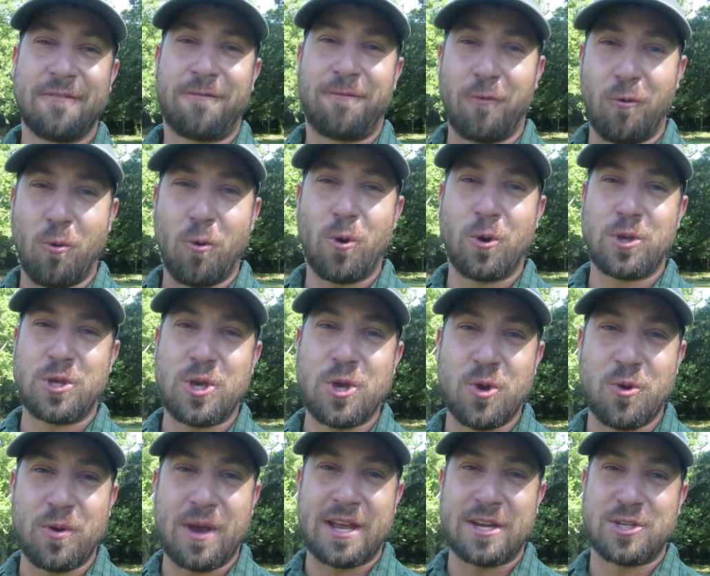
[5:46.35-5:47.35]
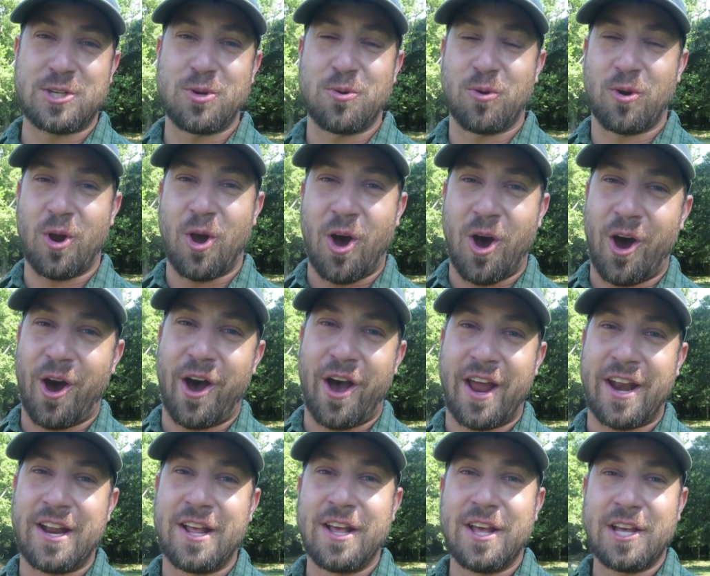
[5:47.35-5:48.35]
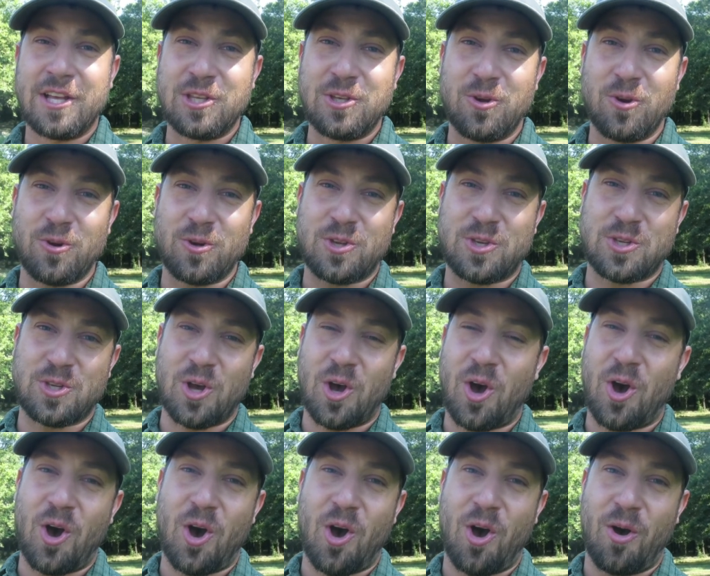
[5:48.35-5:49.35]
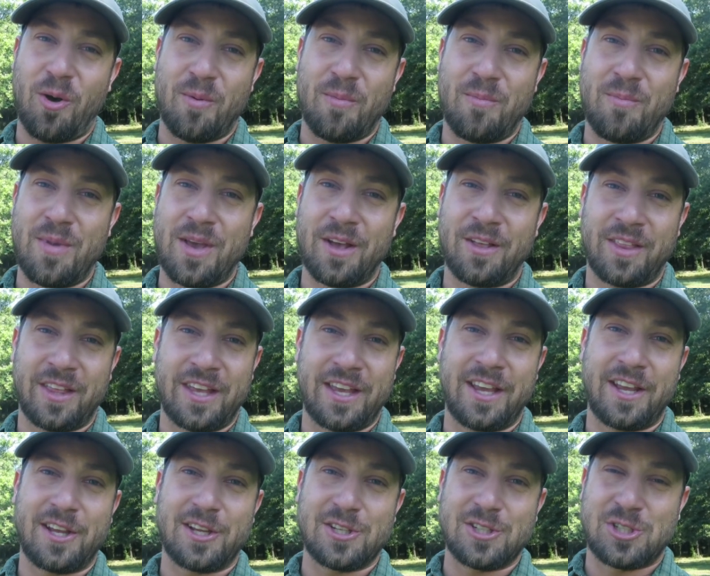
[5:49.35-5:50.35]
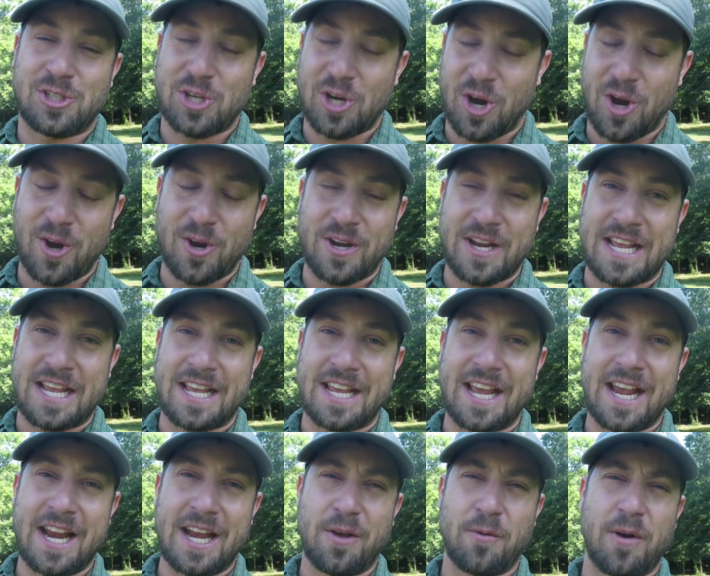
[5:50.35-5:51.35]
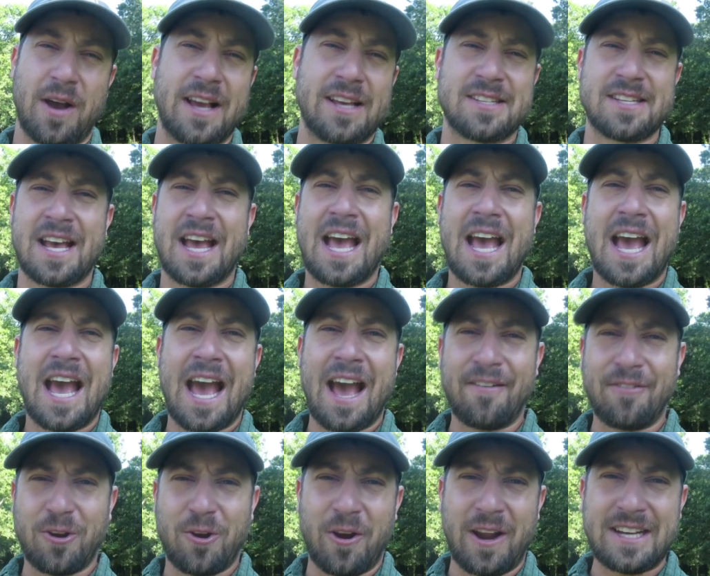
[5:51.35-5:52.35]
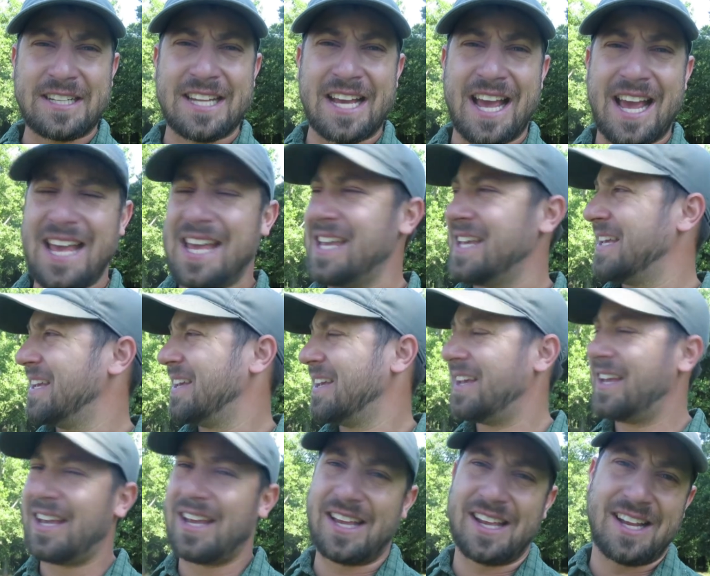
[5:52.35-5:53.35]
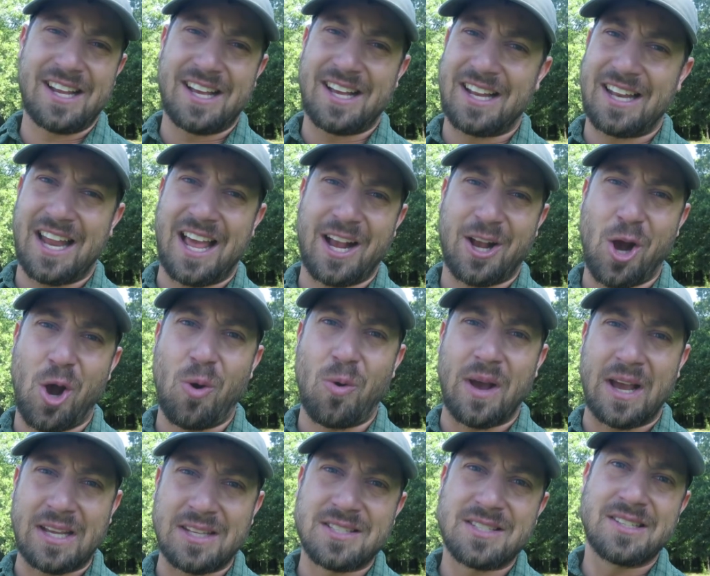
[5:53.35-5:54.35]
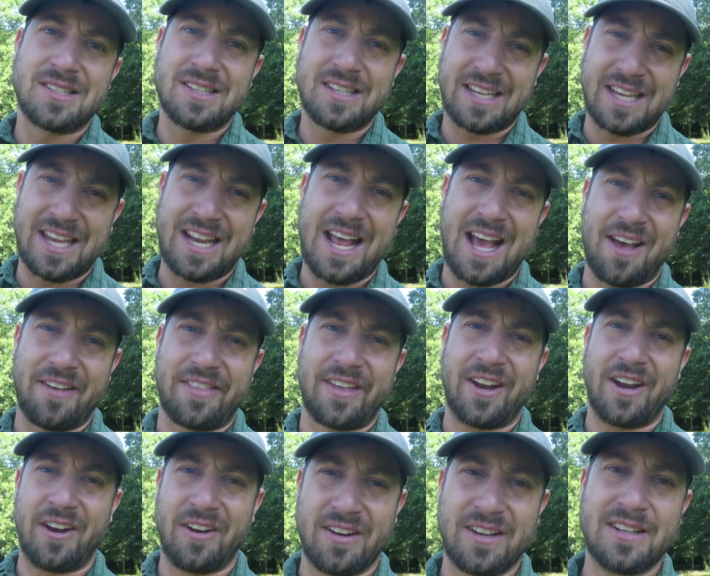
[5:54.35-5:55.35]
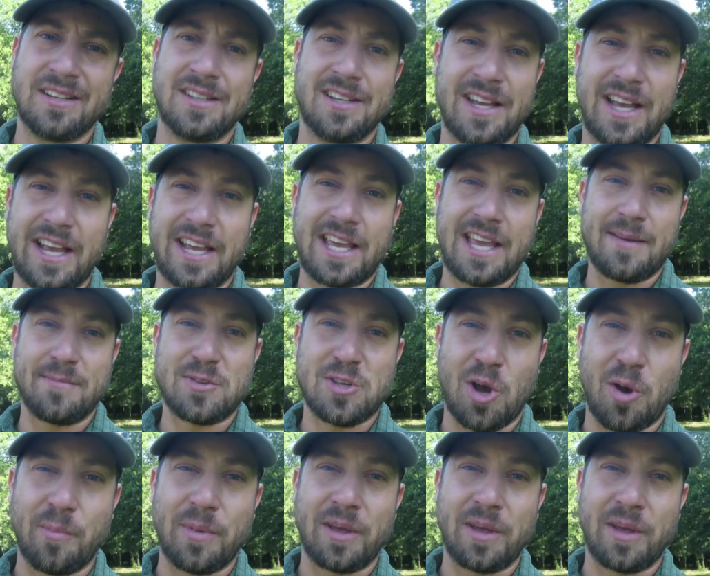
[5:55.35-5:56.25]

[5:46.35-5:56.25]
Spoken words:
for you as you are on your saw milling journey. Anyways, have a great day, and like always, get out there and keep saw